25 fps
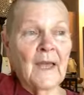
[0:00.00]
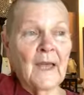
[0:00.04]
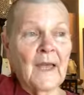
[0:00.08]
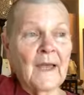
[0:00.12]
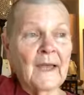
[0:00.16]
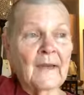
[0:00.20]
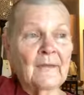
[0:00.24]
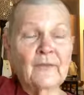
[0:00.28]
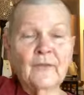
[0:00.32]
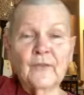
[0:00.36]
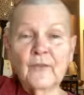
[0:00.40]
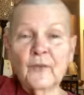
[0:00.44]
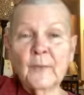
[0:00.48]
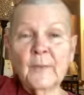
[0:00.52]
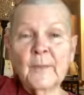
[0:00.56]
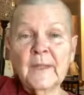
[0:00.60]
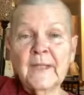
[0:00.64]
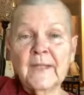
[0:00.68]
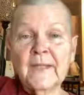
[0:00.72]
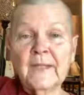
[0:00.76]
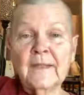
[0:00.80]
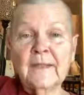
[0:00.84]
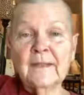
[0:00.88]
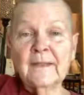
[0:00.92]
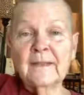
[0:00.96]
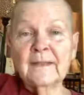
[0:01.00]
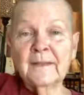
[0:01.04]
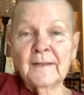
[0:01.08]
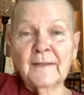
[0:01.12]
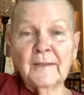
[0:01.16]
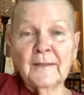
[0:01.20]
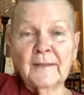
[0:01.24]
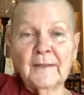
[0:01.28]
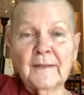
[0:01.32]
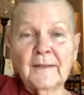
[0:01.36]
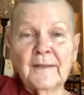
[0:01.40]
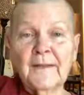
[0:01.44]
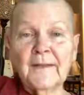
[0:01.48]
have so many
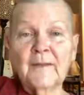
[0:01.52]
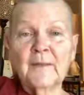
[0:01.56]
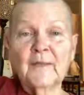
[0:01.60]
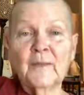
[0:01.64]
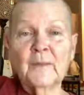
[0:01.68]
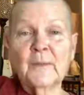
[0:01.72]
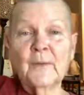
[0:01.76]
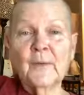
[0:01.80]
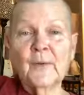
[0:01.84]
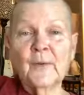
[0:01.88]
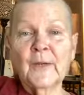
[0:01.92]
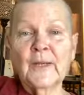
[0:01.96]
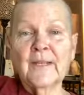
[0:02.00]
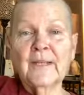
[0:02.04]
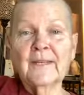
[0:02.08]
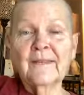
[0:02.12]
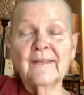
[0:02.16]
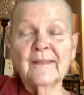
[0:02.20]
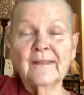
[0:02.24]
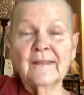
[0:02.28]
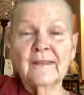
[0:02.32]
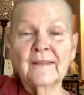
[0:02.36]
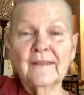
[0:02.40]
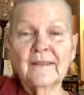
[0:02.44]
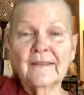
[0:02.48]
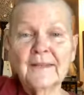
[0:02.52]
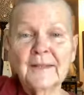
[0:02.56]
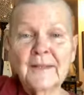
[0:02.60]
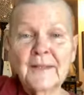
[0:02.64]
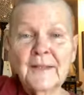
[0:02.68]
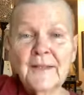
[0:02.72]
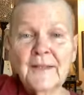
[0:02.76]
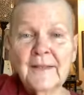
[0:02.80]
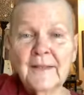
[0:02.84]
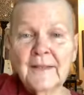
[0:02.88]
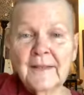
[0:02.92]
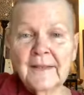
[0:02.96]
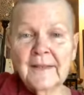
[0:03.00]
experiences
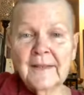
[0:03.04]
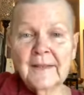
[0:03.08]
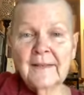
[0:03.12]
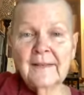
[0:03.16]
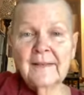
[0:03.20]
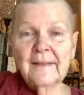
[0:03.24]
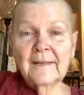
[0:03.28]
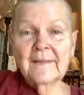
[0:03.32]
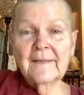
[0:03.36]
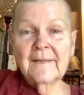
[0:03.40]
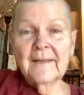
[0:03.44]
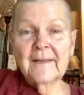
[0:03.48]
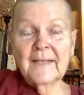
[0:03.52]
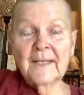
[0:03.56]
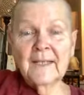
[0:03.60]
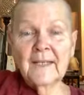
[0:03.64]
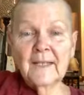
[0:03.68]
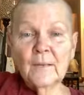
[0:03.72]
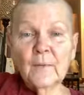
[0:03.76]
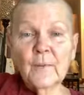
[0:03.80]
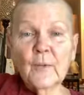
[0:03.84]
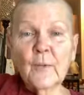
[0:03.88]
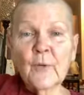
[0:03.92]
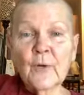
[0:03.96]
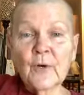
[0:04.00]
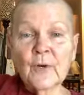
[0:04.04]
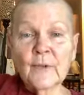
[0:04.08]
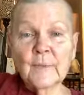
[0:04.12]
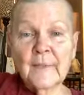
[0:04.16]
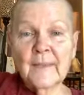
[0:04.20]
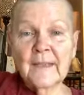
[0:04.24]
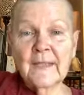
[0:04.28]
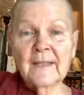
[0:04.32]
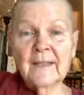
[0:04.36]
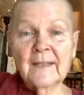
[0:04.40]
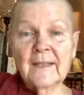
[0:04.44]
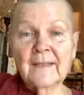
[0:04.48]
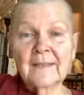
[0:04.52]
sitting at board
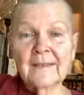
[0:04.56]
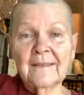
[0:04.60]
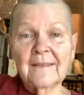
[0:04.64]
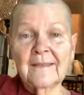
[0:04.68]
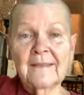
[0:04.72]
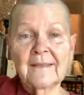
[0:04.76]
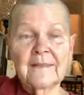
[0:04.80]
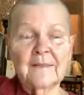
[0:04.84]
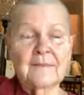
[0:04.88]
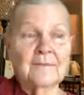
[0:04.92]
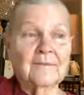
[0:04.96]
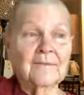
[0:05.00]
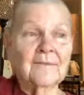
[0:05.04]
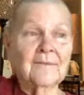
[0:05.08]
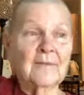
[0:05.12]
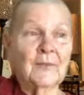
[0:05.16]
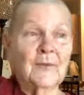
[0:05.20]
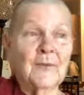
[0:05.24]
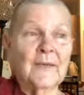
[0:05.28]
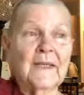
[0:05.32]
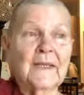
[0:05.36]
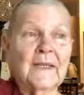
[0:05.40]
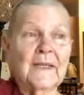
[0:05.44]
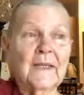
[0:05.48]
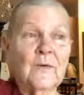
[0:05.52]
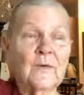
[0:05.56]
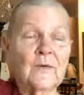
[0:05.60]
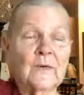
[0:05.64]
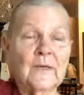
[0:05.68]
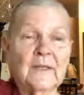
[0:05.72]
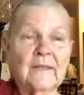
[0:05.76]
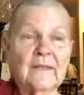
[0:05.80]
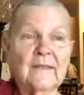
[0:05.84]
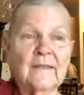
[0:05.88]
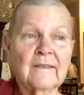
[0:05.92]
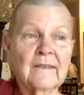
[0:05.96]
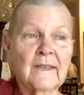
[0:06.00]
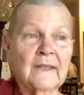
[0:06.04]
meetings for any
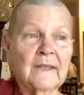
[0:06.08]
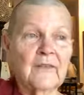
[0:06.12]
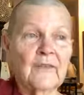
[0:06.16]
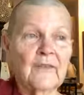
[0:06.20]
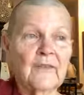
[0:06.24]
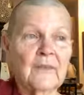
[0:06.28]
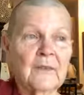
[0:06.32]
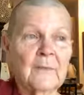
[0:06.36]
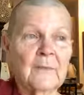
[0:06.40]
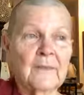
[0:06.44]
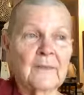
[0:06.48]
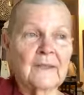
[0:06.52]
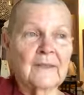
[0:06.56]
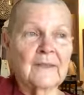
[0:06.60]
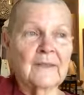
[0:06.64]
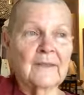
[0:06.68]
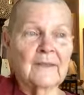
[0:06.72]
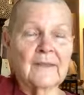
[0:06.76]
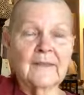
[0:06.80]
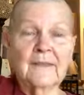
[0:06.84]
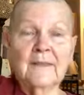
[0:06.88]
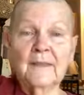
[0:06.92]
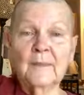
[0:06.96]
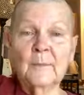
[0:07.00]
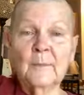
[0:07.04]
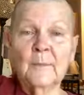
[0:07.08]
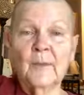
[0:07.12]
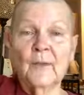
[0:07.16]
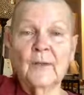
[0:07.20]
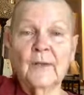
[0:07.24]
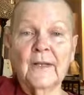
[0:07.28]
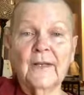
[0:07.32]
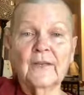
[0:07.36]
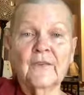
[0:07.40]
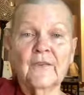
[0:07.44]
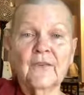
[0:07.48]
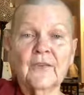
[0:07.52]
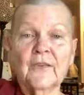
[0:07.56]
organization, but at the
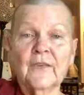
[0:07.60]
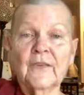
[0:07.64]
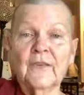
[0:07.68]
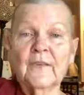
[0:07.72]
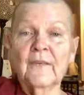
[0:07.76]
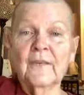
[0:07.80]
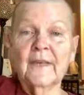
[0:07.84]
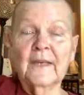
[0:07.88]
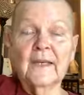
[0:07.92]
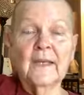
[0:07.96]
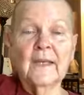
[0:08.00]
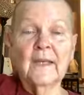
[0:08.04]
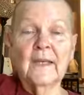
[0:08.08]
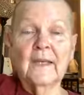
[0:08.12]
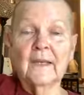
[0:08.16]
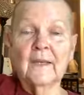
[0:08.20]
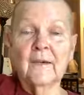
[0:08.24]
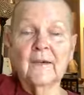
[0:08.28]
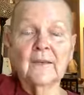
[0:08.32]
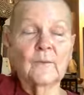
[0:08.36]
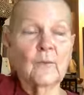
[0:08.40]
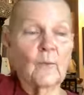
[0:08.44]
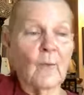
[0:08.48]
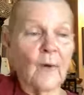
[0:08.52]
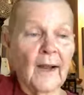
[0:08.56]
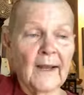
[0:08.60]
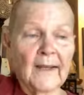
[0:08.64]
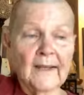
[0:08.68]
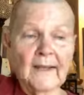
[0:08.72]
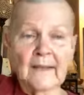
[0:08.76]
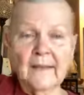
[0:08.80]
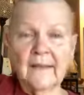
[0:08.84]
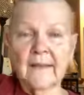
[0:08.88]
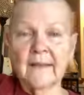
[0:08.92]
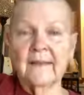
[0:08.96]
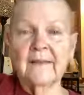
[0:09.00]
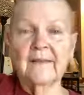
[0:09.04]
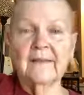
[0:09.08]
temple, and just thinking, why
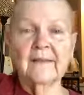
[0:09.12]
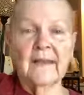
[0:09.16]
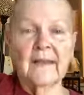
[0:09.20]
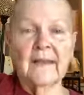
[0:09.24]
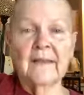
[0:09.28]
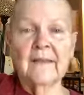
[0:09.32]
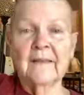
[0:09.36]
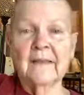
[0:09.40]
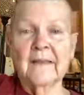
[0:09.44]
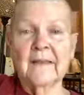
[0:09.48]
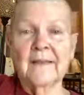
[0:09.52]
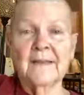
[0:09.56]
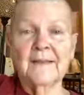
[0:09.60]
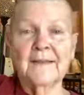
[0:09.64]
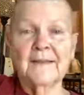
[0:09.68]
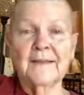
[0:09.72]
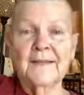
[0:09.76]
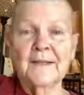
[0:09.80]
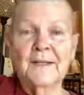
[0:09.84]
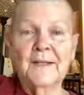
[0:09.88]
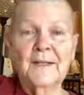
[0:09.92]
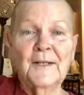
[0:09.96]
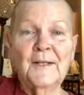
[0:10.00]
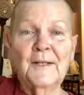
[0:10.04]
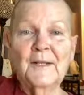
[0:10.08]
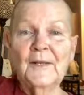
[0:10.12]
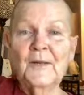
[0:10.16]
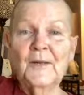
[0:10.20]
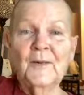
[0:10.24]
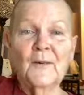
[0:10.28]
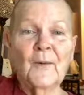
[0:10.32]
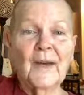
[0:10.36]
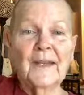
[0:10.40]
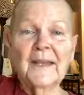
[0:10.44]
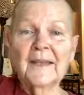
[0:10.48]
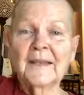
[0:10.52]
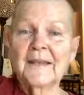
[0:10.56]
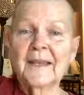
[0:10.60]
did I say that?
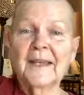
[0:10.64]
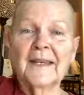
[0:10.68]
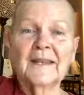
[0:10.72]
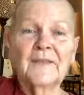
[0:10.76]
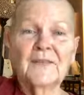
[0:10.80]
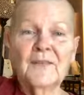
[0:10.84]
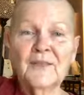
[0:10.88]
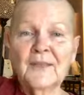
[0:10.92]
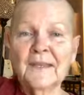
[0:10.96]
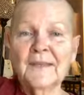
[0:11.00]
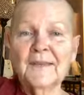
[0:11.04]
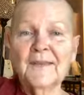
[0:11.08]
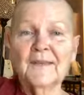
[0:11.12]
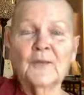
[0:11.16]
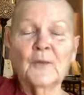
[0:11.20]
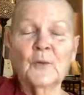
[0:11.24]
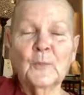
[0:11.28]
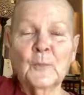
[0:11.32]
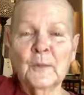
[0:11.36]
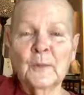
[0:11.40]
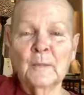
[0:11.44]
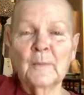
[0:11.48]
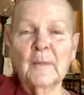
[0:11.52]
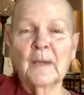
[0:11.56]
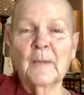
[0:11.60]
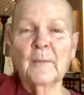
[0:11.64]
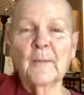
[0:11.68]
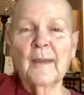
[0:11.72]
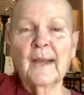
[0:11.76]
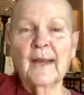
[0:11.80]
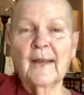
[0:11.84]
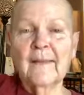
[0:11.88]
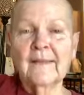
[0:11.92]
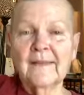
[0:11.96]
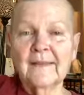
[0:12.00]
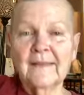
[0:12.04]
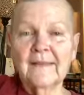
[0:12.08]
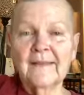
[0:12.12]
Why did I just open my
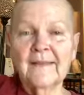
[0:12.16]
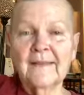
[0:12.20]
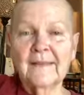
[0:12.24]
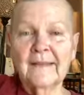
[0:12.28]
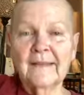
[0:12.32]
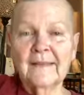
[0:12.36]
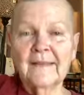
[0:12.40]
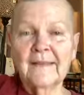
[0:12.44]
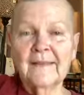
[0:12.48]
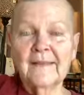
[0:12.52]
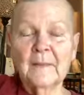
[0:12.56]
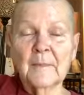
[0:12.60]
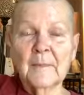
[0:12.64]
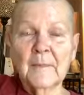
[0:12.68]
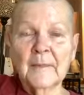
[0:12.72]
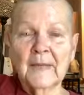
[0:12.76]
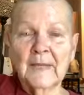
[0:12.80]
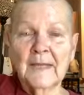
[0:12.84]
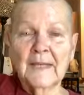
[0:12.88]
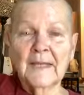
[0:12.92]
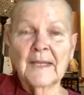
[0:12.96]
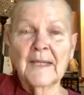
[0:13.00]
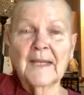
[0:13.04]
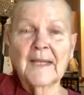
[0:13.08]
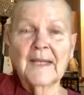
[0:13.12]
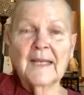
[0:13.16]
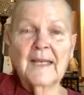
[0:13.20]
mouth and say something?